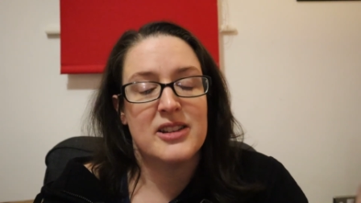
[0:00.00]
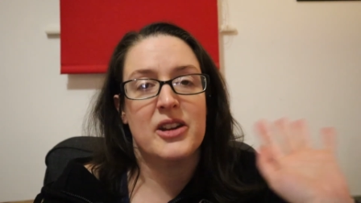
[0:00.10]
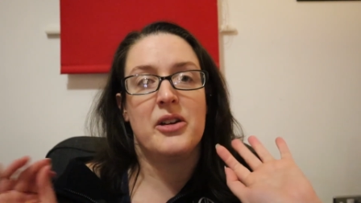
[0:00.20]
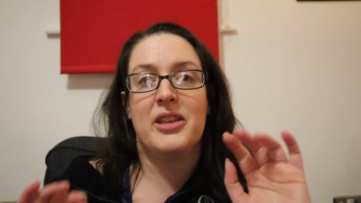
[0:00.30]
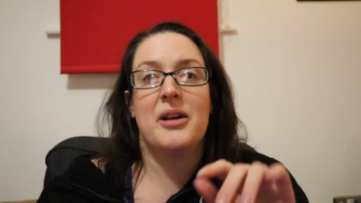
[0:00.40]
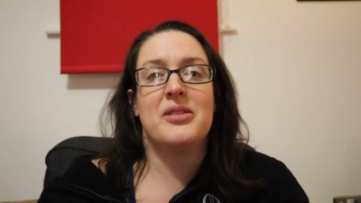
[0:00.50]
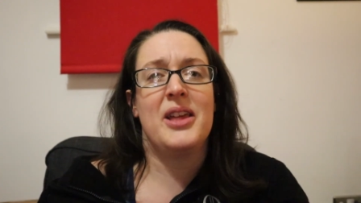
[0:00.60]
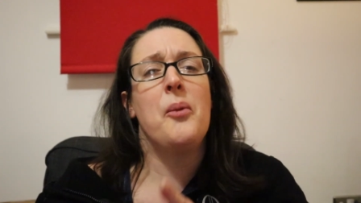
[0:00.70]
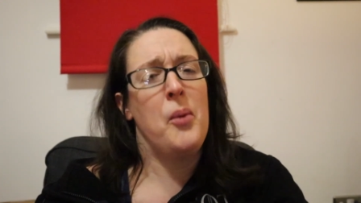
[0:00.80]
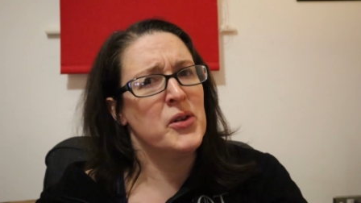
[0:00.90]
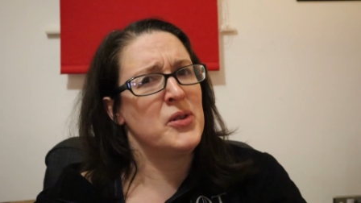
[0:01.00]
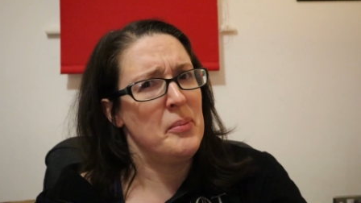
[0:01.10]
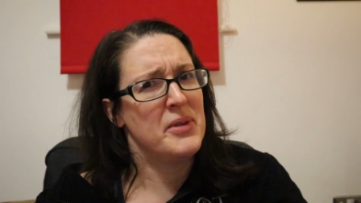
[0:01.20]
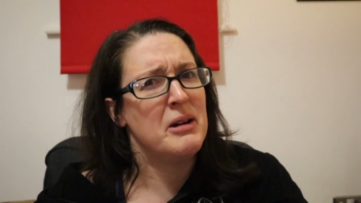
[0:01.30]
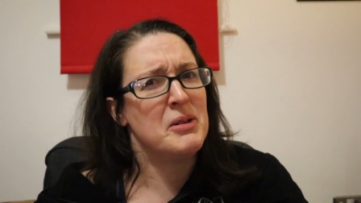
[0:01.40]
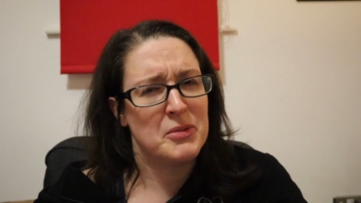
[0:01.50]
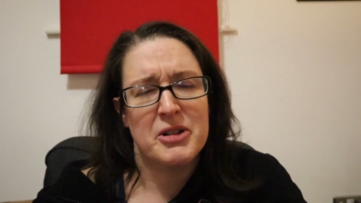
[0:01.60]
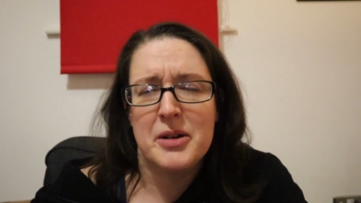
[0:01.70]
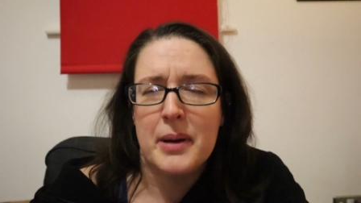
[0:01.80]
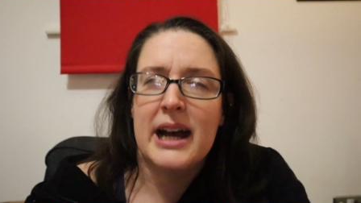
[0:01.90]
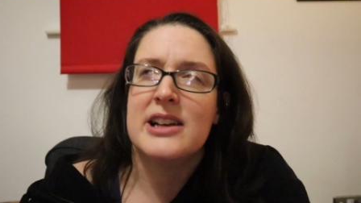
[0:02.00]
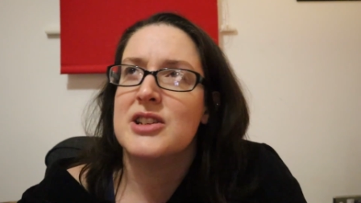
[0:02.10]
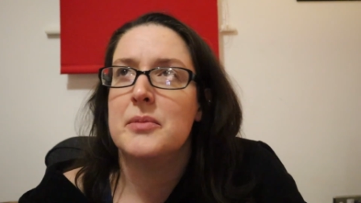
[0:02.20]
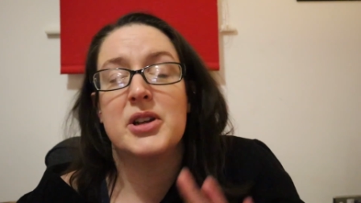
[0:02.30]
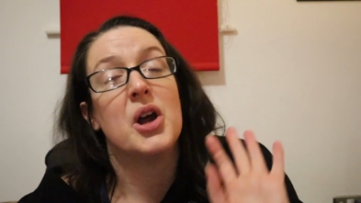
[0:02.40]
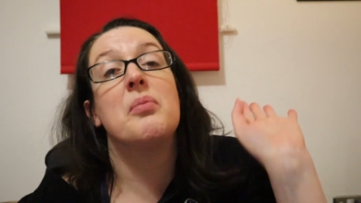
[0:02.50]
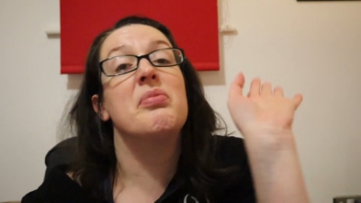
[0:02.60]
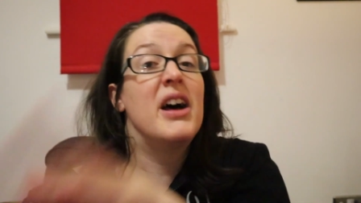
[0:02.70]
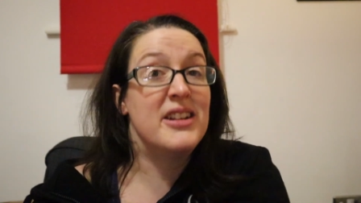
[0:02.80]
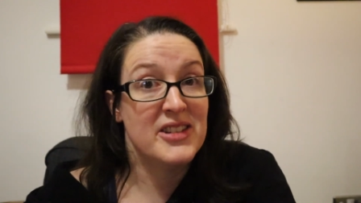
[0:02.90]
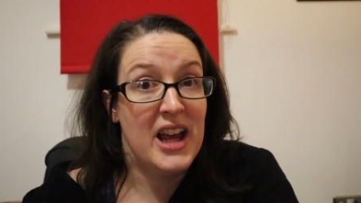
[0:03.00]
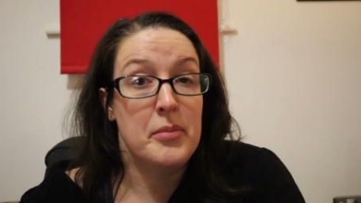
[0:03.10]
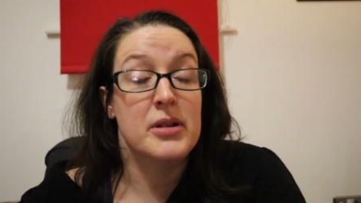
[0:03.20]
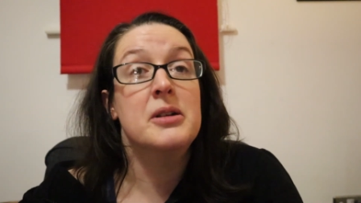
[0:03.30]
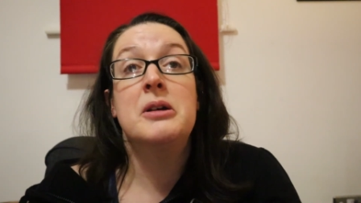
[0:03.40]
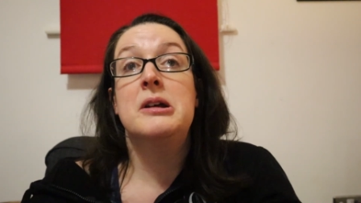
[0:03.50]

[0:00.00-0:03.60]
So that was something I was worried about actually, but no, that doesn't happen.